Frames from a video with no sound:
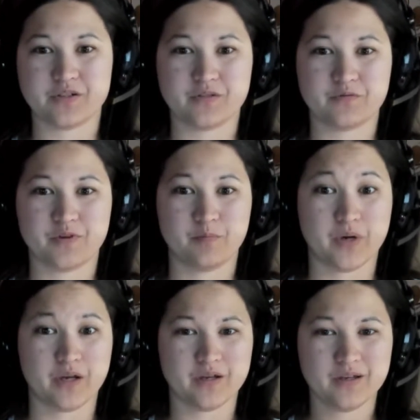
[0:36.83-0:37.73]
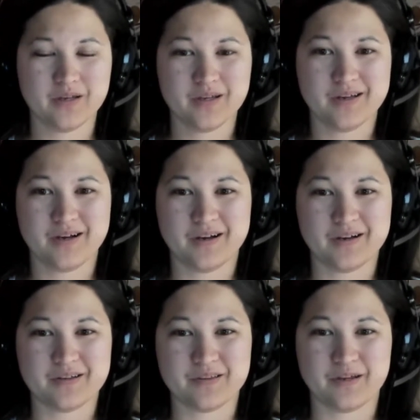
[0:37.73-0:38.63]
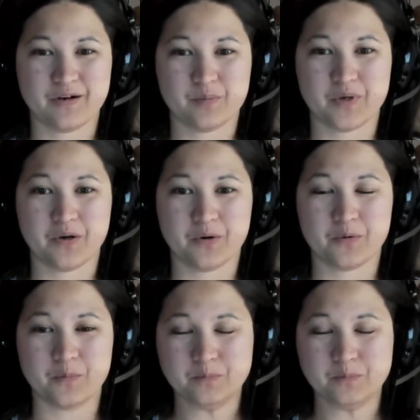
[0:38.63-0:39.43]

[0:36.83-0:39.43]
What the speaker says: from Mike. They're on my own.